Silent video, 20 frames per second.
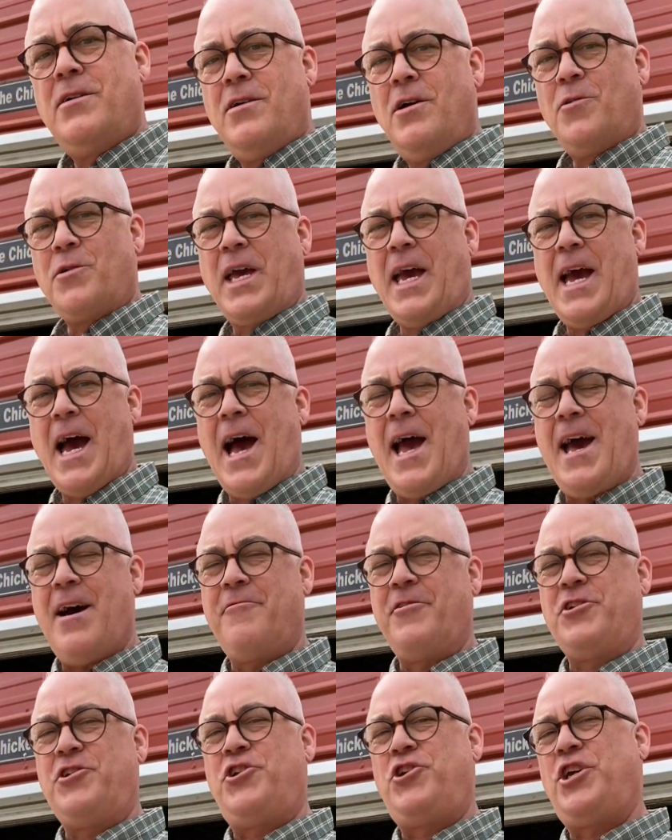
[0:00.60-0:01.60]
Okay, I have
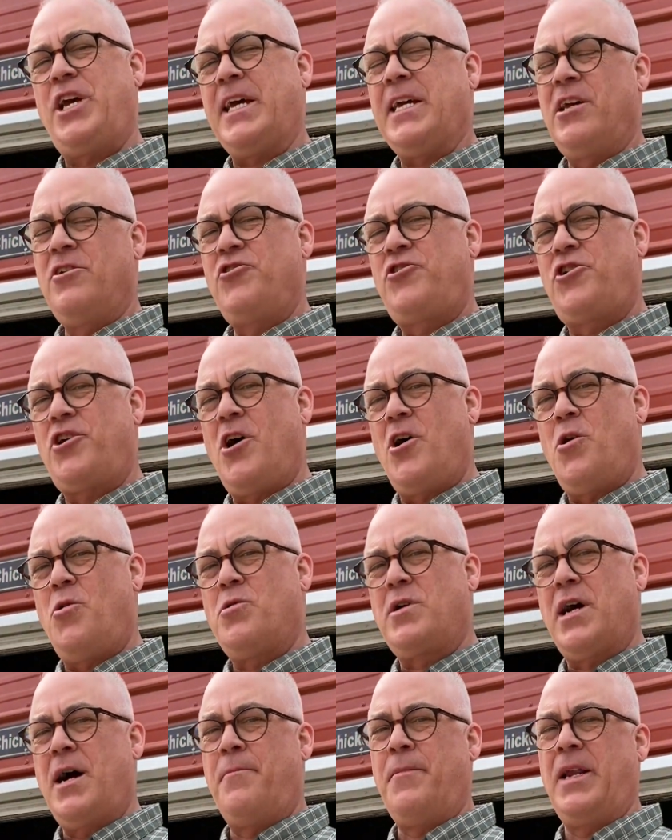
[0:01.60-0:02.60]
a chicken show
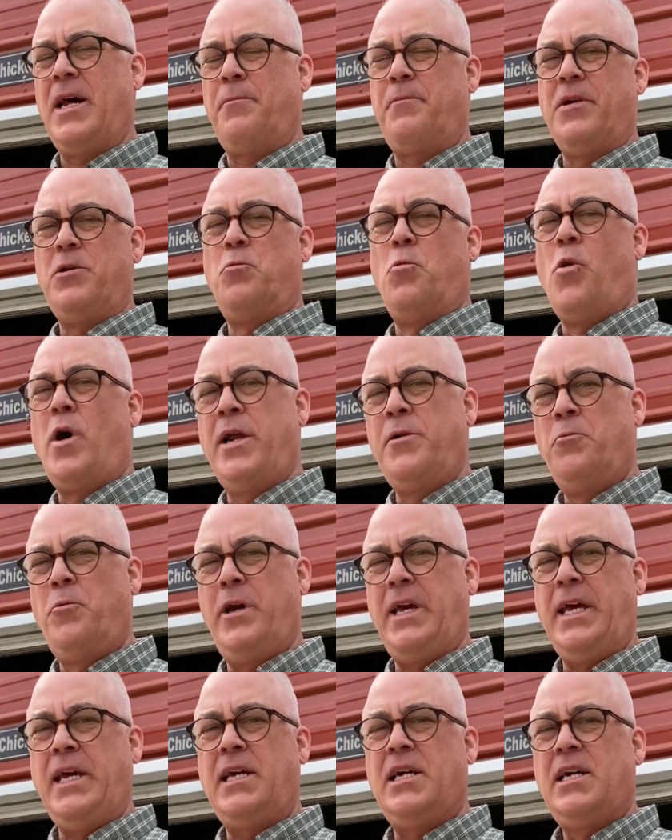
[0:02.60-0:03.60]
coming up in 1
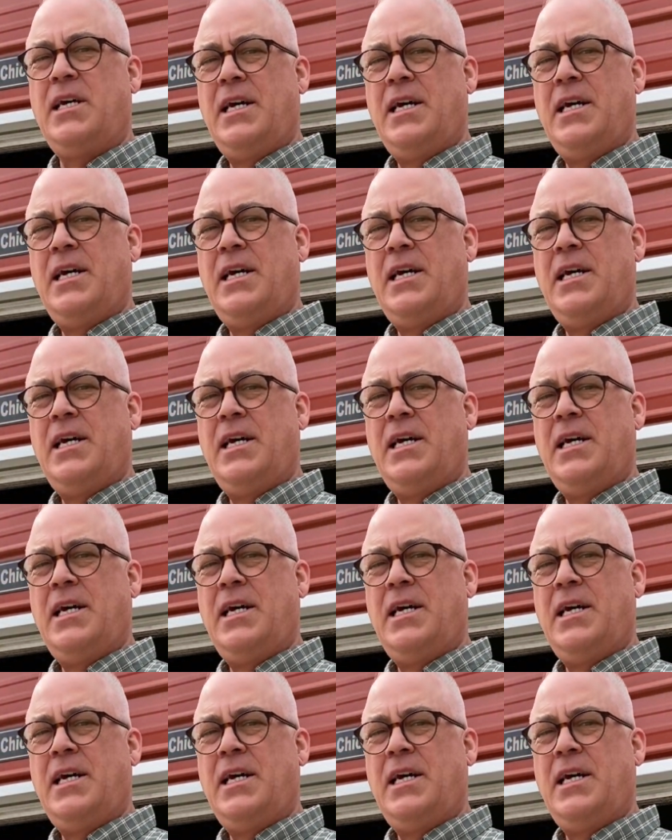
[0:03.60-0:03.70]
week,